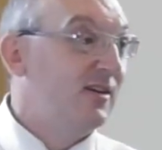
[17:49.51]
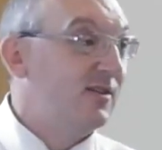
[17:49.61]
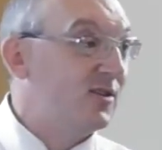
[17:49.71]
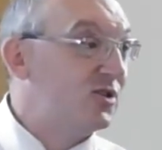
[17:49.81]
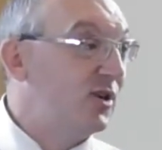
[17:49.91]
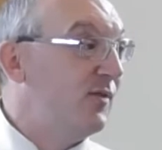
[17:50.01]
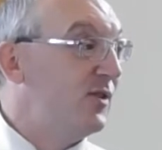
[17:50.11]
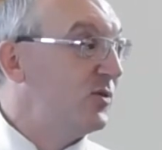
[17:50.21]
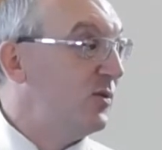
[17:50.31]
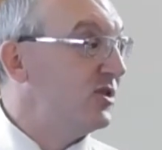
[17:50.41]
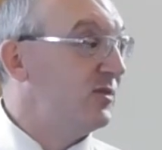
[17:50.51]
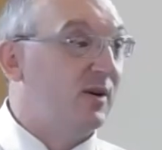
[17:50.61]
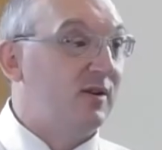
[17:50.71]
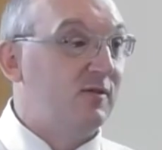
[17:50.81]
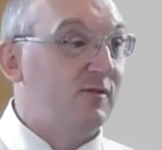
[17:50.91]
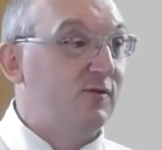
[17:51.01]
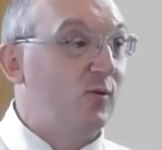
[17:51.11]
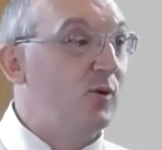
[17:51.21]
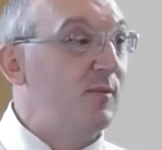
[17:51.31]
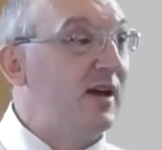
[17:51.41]
the service was about
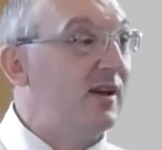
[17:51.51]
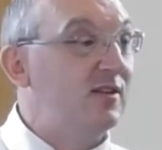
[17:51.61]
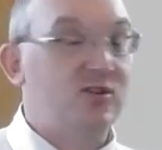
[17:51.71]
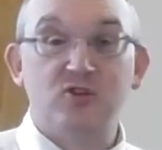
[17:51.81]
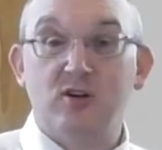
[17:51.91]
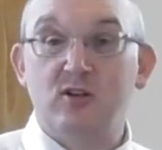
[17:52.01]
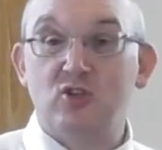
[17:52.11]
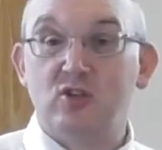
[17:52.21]
four men in the church,